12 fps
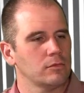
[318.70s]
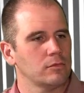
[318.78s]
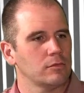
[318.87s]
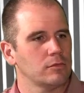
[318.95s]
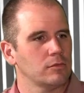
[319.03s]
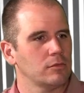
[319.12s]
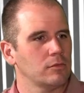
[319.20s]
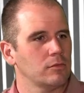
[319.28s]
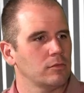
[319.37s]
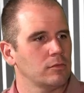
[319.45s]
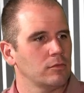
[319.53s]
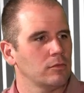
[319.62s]

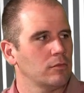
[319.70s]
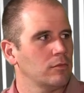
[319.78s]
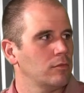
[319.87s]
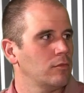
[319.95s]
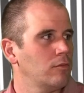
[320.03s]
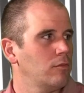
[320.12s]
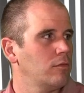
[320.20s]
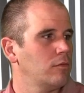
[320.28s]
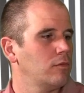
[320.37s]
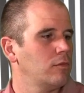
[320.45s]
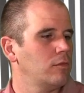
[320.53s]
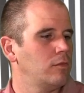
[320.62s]

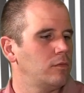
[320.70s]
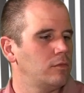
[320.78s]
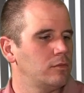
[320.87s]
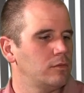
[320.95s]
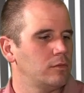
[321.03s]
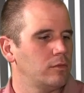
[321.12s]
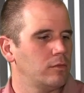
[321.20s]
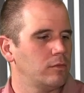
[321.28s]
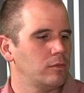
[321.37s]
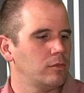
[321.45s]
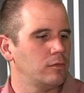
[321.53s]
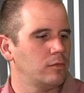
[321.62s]

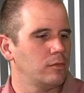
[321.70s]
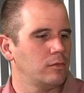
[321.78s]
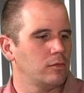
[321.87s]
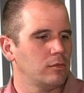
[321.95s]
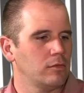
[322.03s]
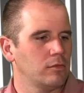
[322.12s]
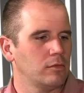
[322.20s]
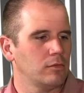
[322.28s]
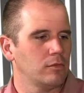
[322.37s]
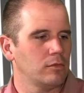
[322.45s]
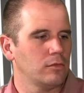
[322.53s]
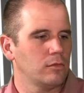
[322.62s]
[no speech]